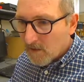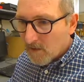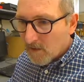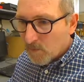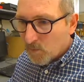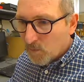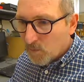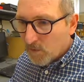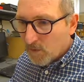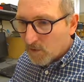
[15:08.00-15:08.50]

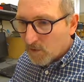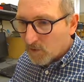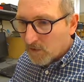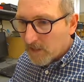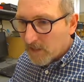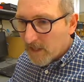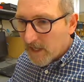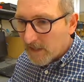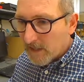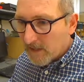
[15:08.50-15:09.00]
We
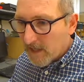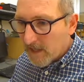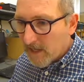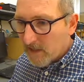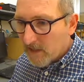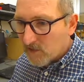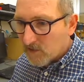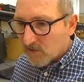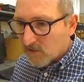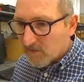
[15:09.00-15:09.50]
already had an
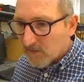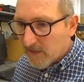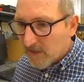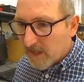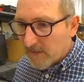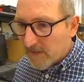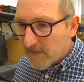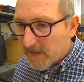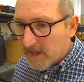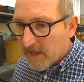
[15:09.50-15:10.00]
answer for
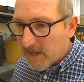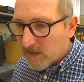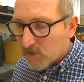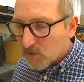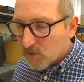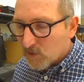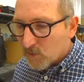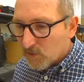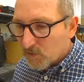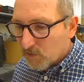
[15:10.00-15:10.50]
that. That
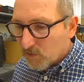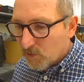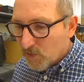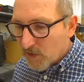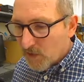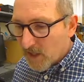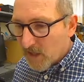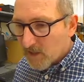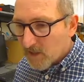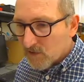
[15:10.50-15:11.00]
answer was
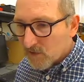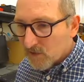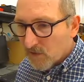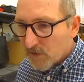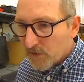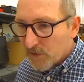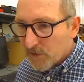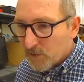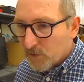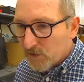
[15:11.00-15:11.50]

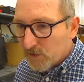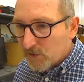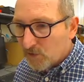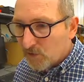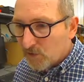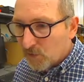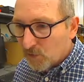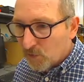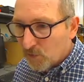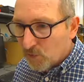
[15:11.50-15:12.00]

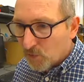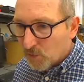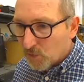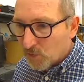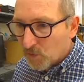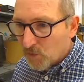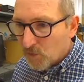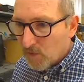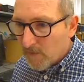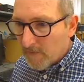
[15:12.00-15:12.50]

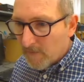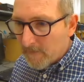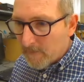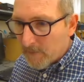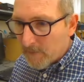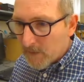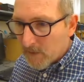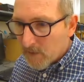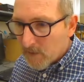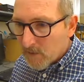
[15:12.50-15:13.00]
2032.
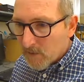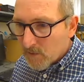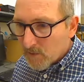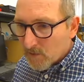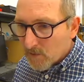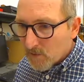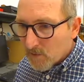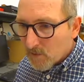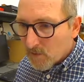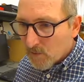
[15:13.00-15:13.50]

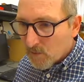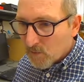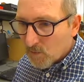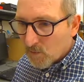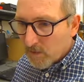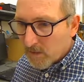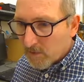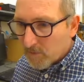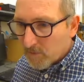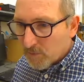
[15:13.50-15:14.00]
So
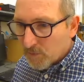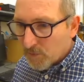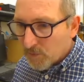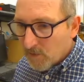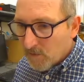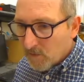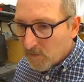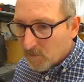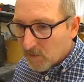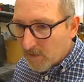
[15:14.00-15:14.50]
we could
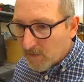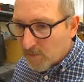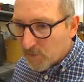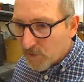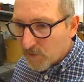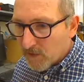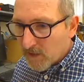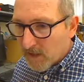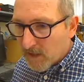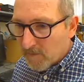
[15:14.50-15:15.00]
probably
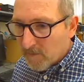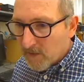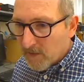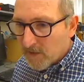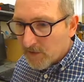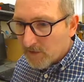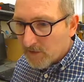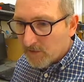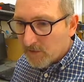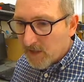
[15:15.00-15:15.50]
bring that
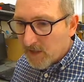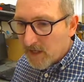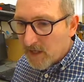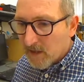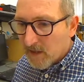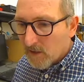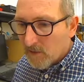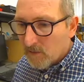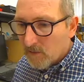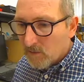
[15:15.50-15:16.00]
method
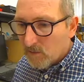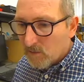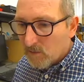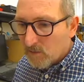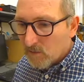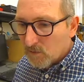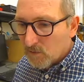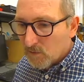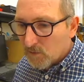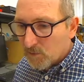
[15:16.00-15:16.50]
down.
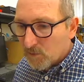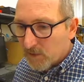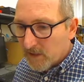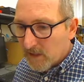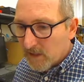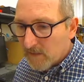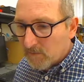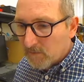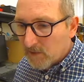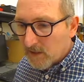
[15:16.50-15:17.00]
Ooh, bring
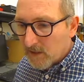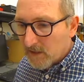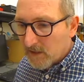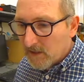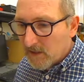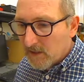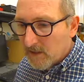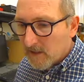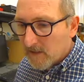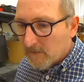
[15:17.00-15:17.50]
him down
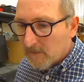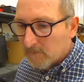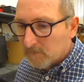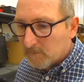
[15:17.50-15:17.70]
here.